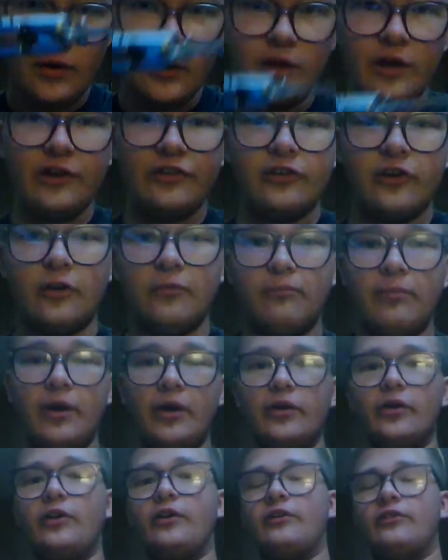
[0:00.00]
it's on
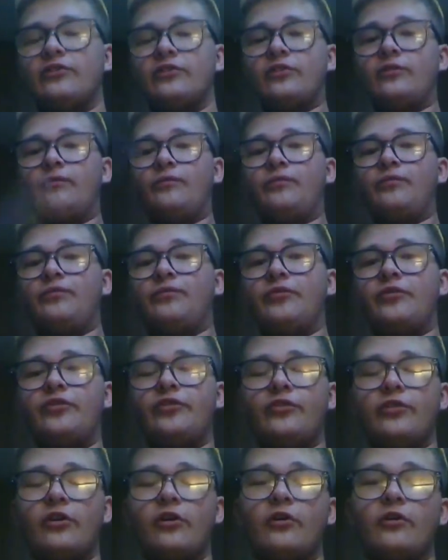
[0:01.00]
bearings.
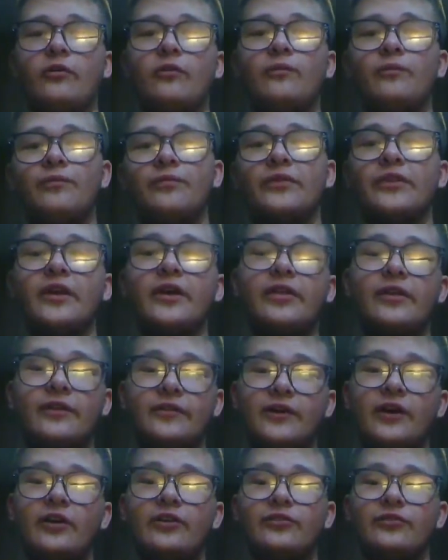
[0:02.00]
So I thought
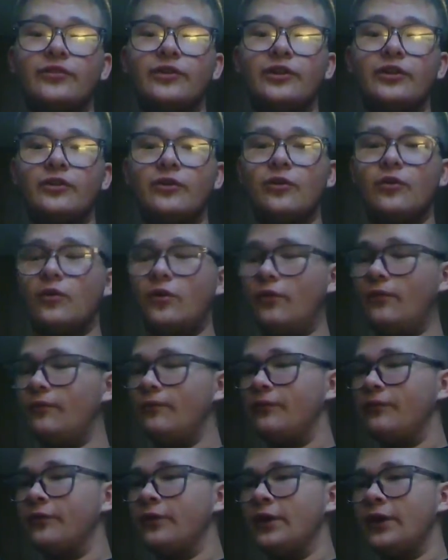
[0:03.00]
that was really cool.
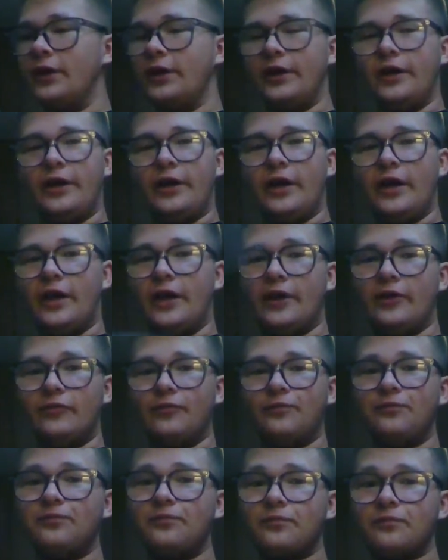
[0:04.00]

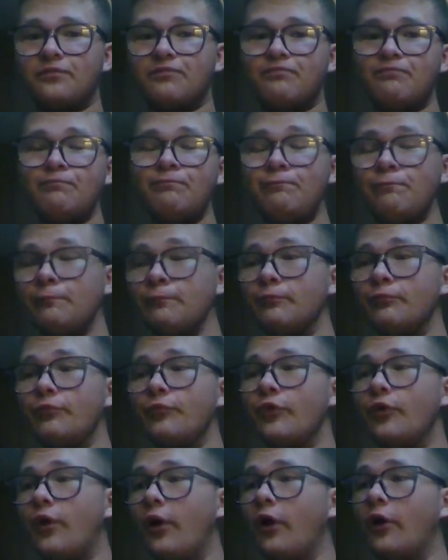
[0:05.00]
And
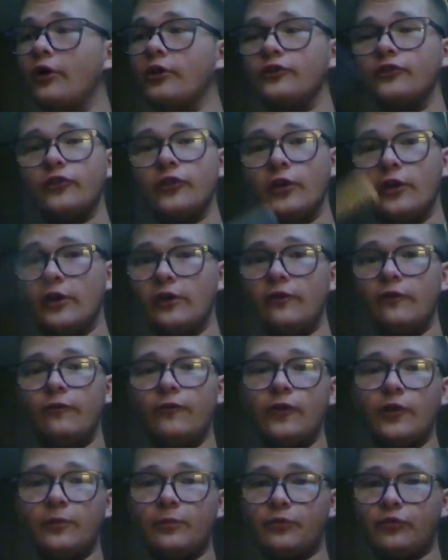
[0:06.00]
honestly, it
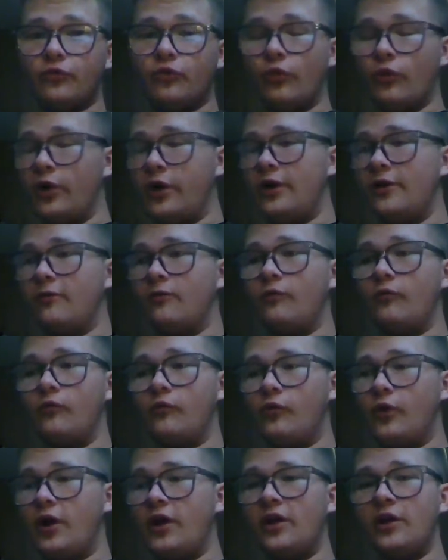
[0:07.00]
flips great
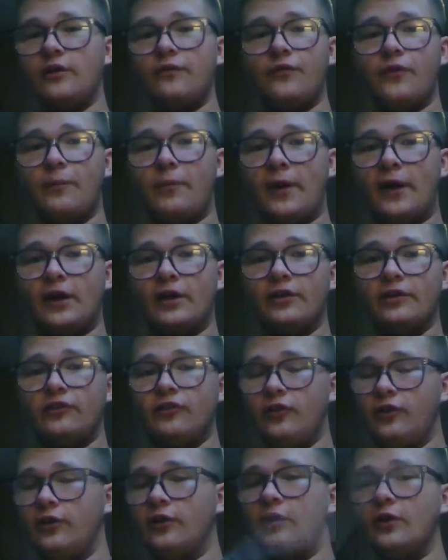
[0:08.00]
right out of the
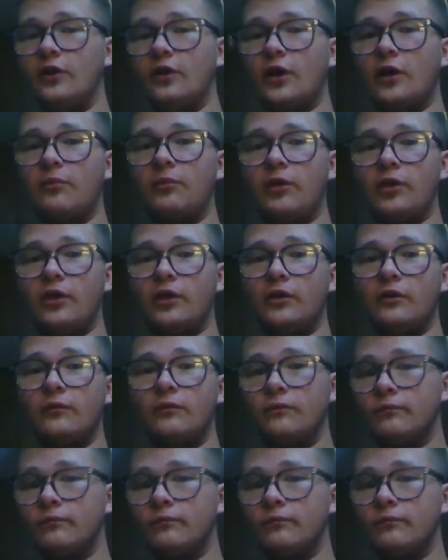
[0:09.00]
packaging. I mean,